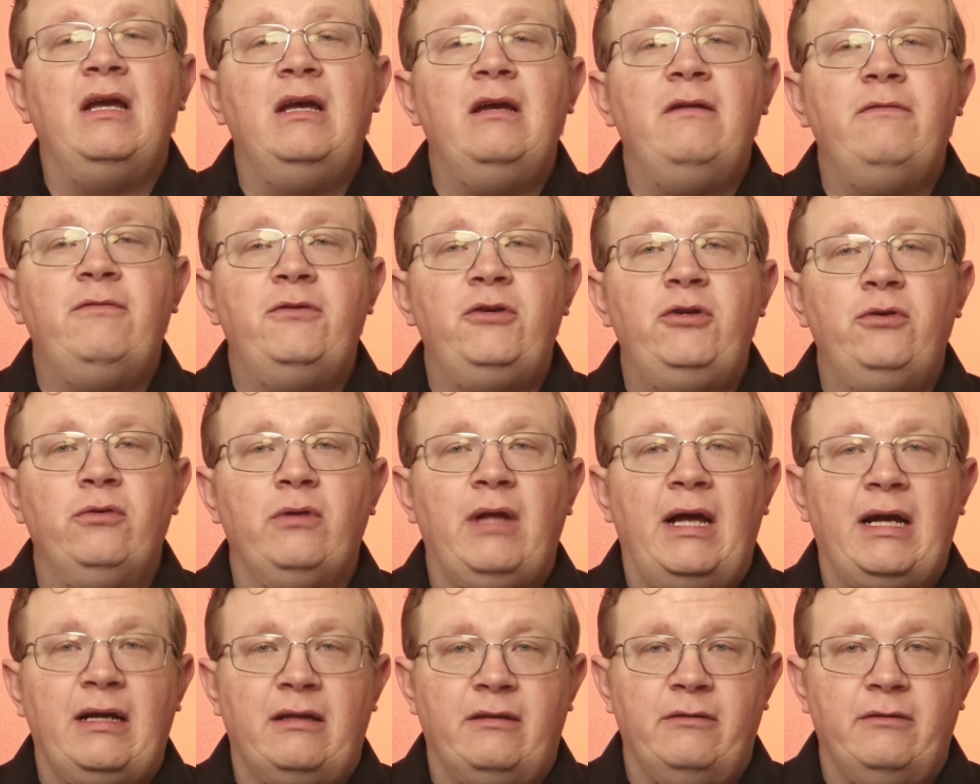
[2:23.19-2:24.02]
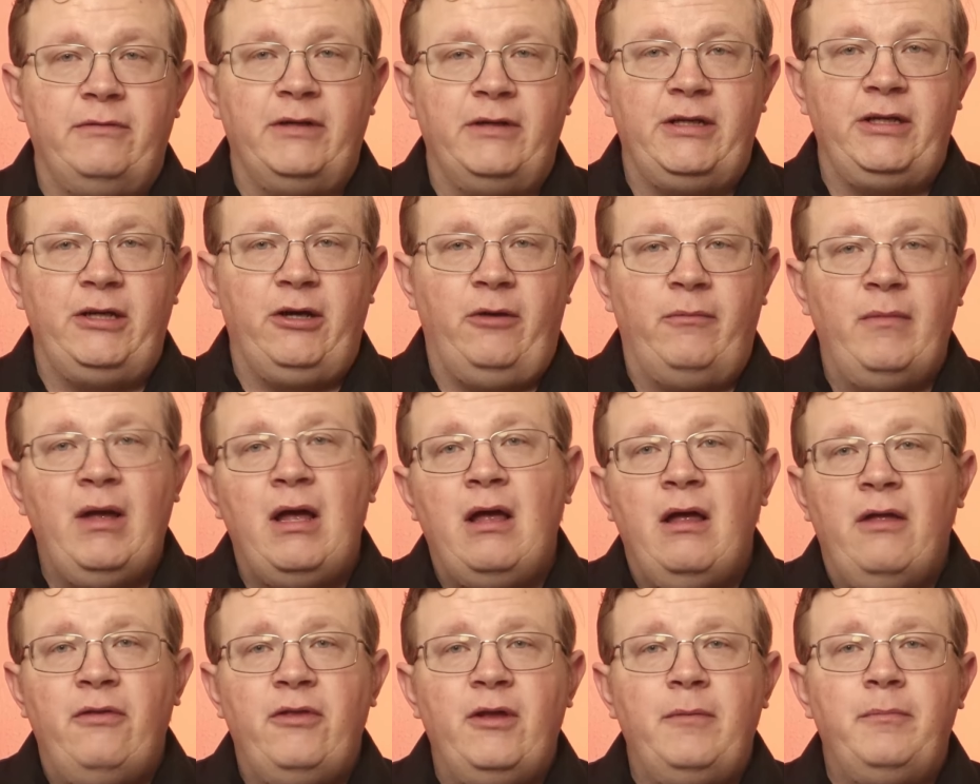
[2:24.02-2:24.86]
If you like the video,
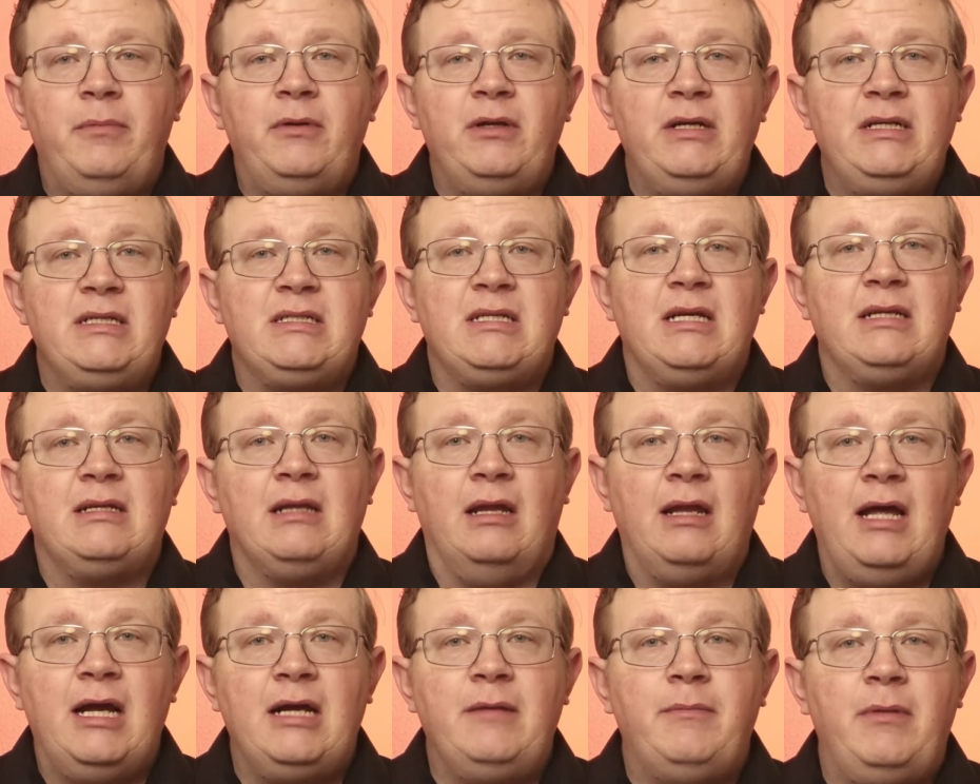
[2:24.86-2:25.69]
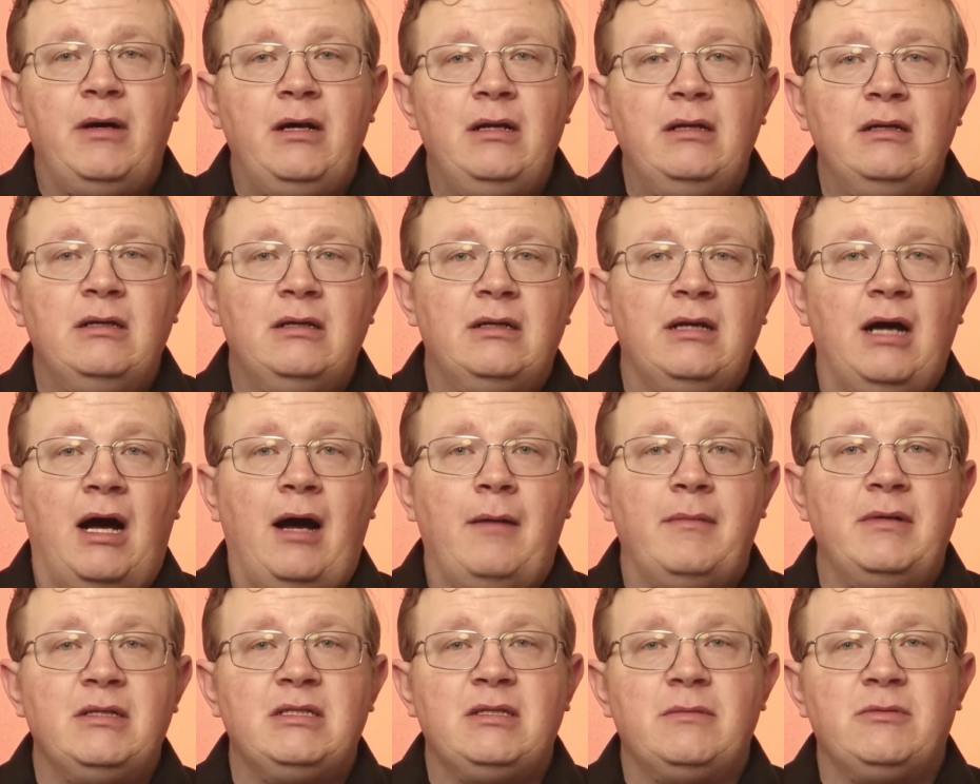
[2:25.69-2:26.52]
then please hit the like button,
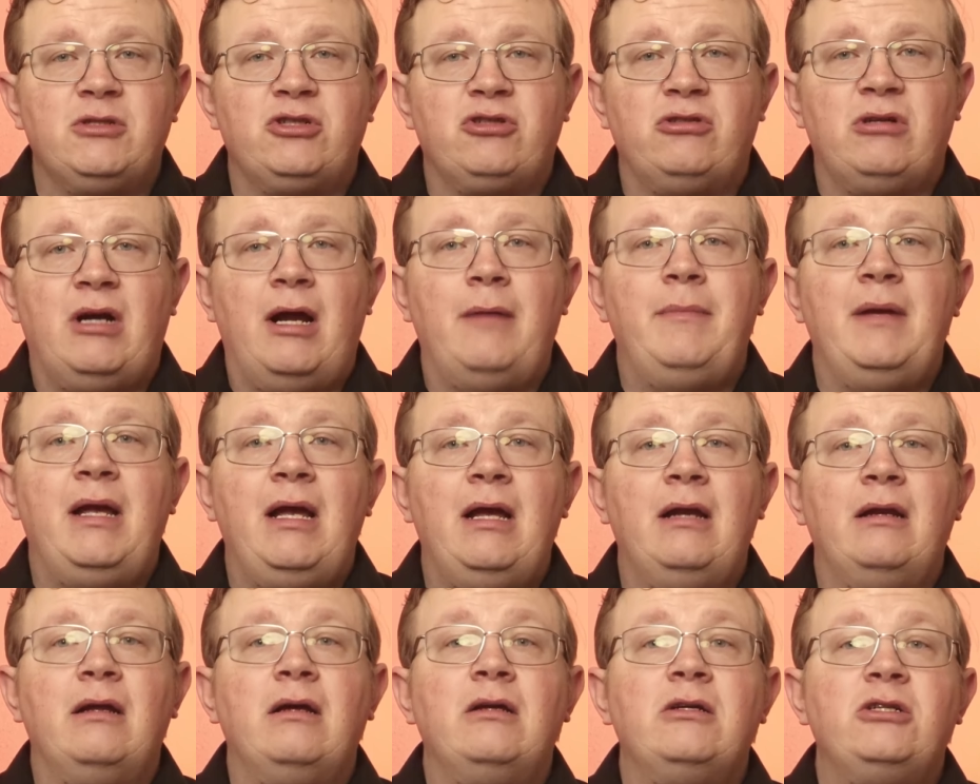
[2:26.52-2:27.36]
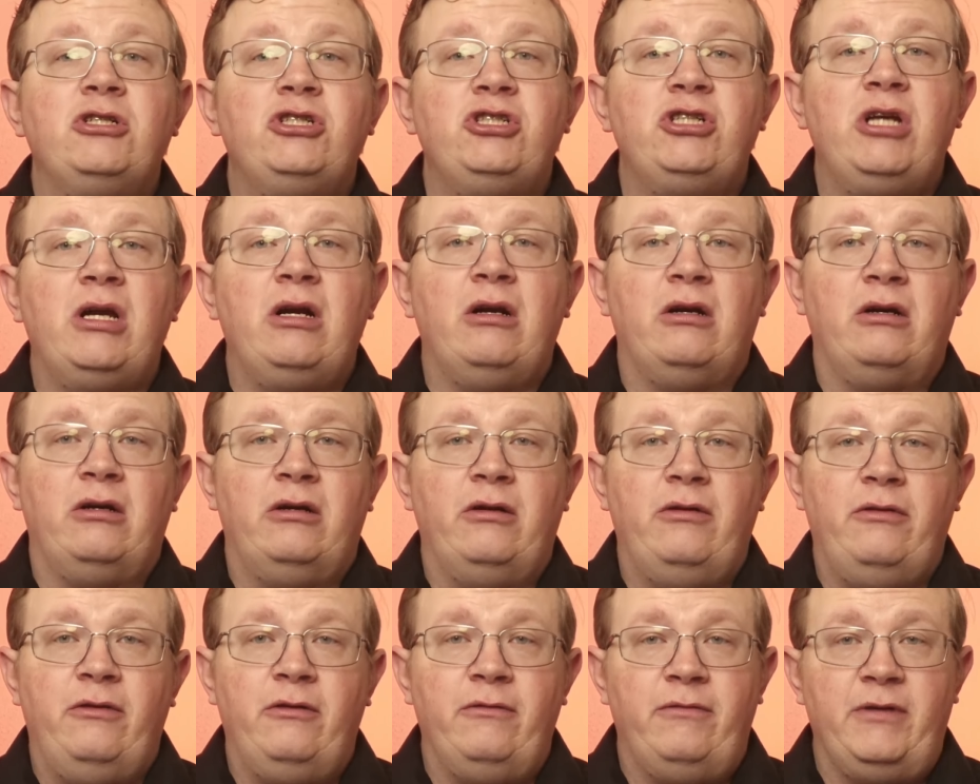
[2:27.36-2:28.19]
comment, subscribe, and
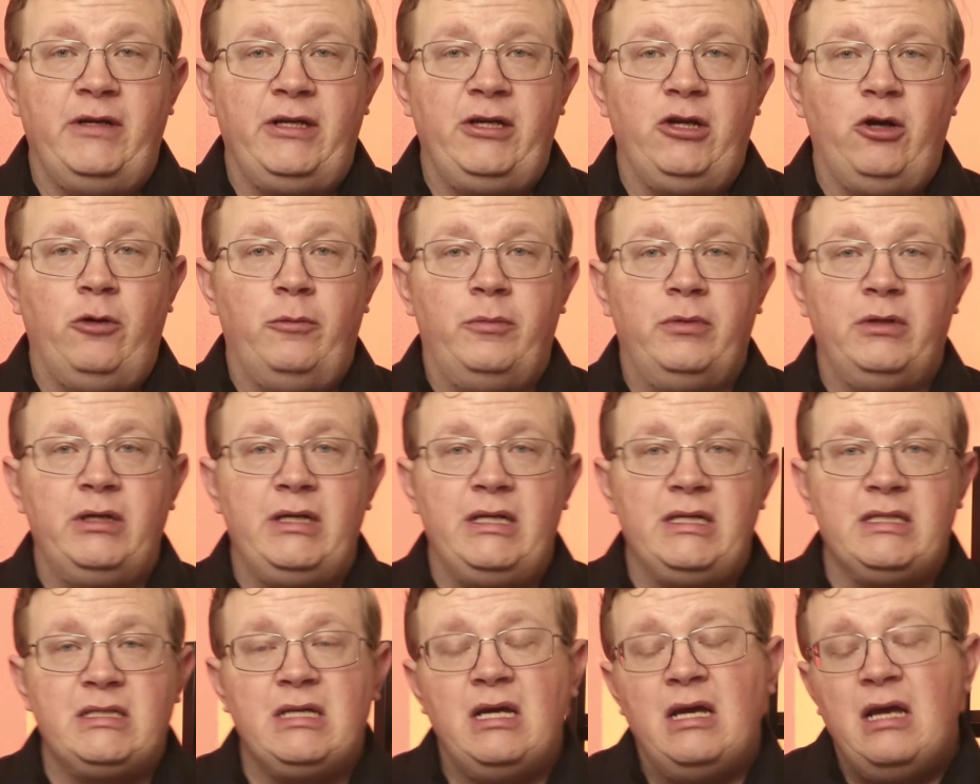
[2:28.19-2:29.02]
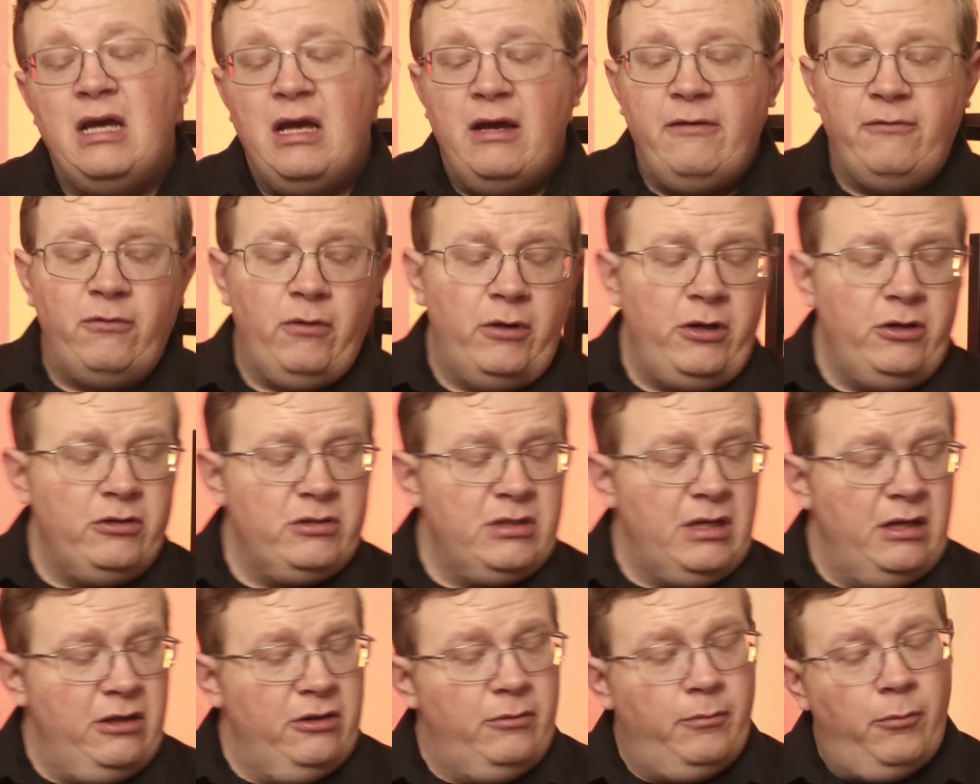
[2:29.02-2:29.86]
share the video, please. If you want to
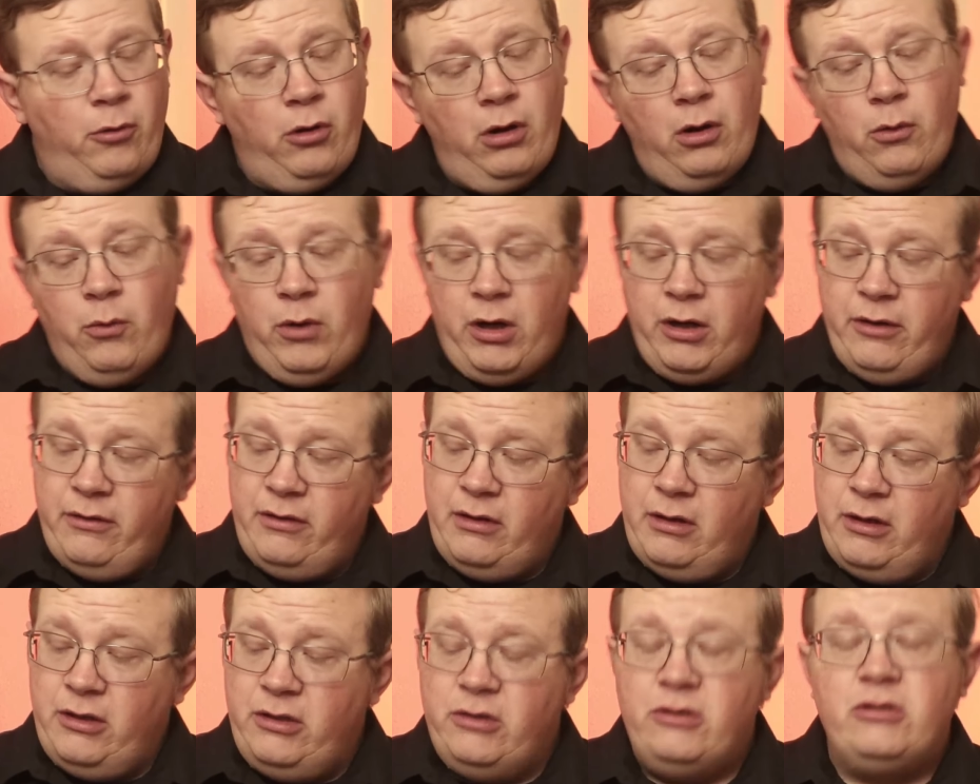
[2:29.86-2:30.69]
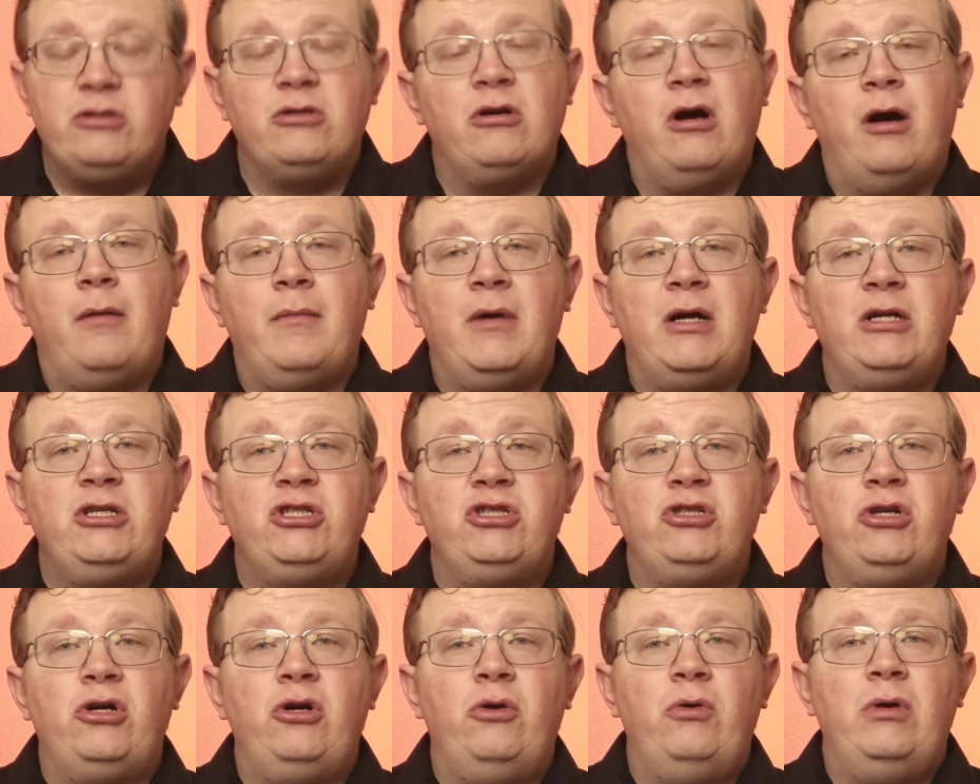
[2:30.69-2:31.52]
use any of the barware that I use on my
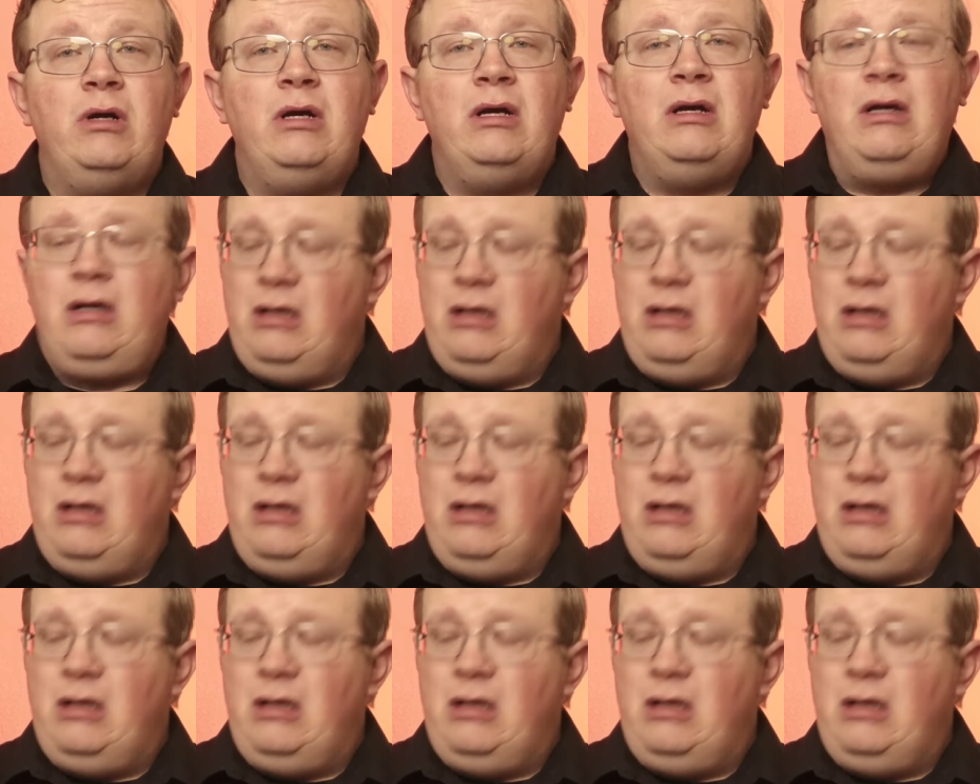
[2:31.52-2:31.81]
show,